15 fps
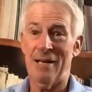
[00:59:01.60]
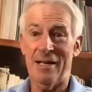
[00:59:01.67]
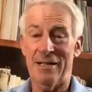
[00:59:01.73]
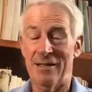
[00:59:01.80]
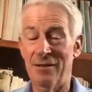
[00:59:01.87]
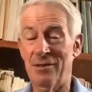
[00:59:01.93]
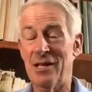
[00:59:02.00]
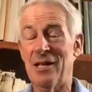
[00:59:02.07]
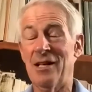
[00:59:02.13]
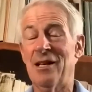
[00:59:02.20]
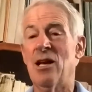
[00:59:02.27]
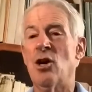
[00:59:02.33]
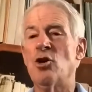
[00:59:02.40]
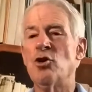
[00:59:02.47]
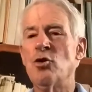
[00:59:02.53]
activity,
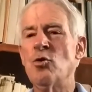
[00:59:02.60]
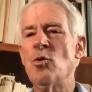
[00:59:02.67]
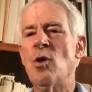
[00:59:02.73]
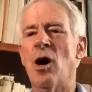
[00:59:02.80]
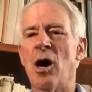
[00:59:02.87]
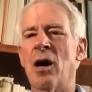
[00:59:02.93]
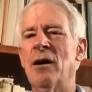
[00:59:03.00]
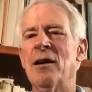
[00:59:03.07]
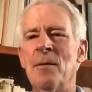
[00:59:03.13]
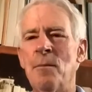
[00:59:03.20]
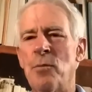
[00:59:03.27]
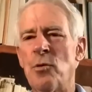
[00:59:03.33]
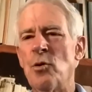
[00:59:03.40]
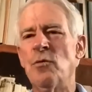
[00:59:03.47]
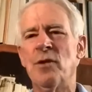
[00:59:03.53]
you are
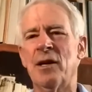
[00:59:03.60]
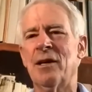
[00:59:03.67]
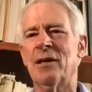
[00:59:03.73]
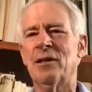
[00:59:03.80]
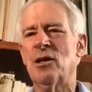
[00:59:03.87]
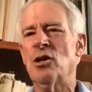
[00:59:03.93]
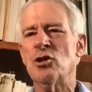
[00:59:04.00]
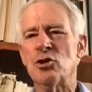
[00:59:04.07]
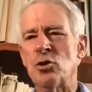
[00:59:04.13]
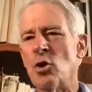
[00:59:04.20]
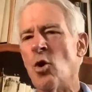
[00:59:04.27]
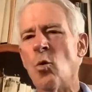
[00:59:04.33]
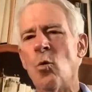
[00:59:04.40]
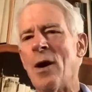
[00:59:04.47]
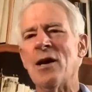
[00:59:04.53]
improving. There is
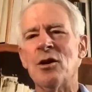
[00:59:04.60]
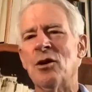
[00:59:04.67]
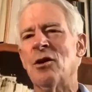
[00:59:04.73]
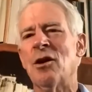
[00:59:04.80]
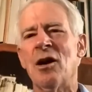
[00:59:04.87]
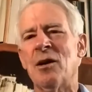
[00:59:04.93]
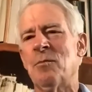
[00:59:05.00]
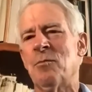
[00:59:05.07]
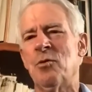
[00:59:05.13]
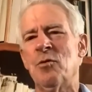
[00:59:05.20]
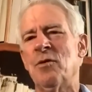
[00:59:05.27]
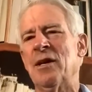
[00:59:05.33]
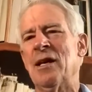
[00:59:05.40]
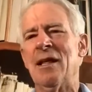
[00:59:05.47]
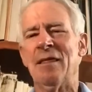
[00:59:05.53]
no way you're not
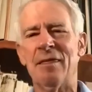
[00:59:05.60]
improving.